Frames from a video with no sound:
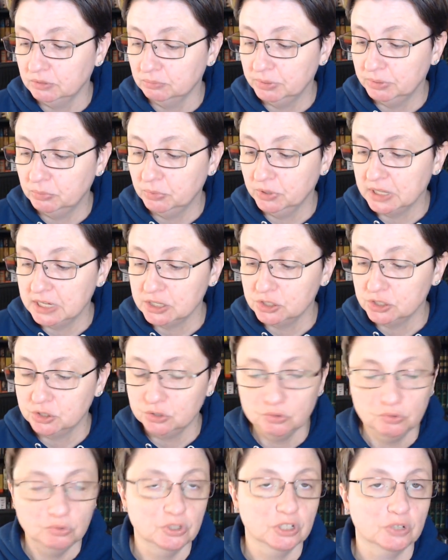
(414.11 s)
be willing
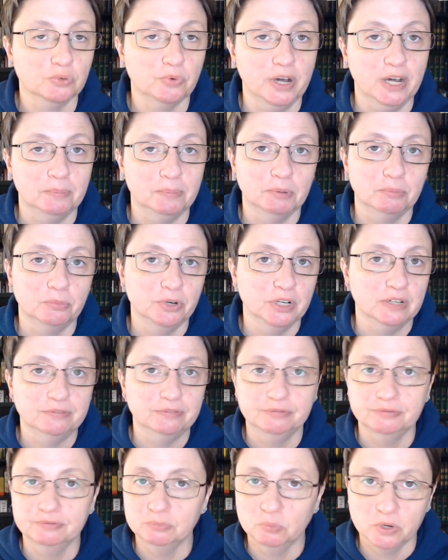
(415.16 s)
to just write up a
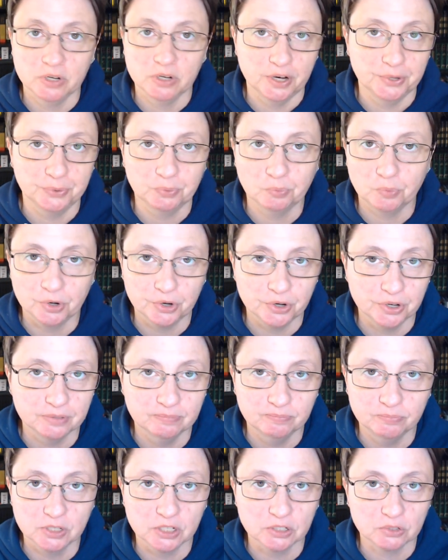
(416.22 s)
brief 100 word
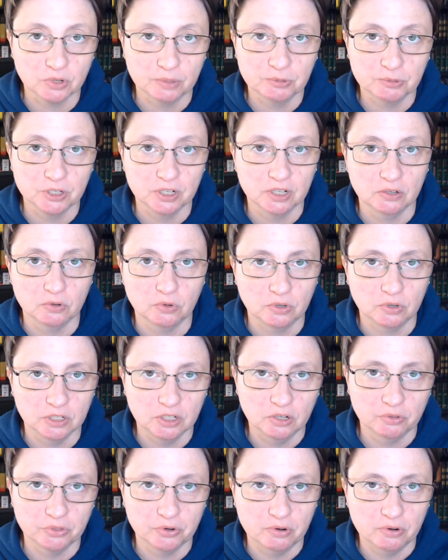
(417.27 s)
description or you
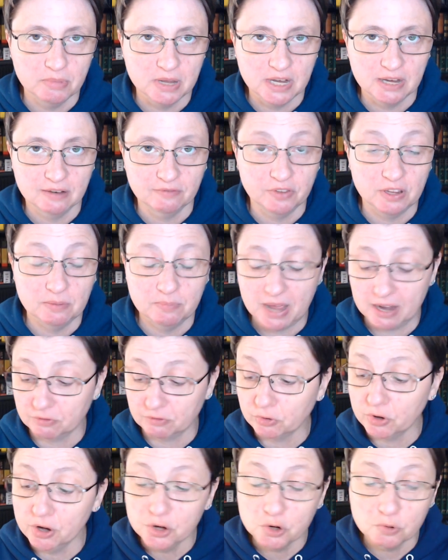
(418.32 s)
know their immediate feedback
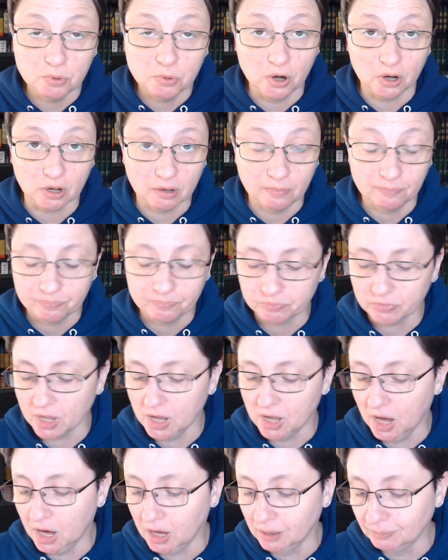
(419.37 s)
for a new book
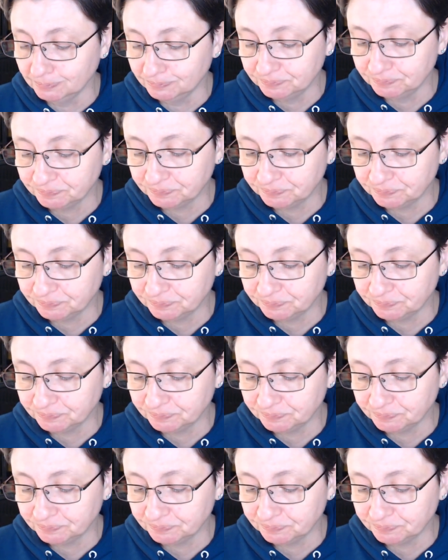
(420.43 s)
um,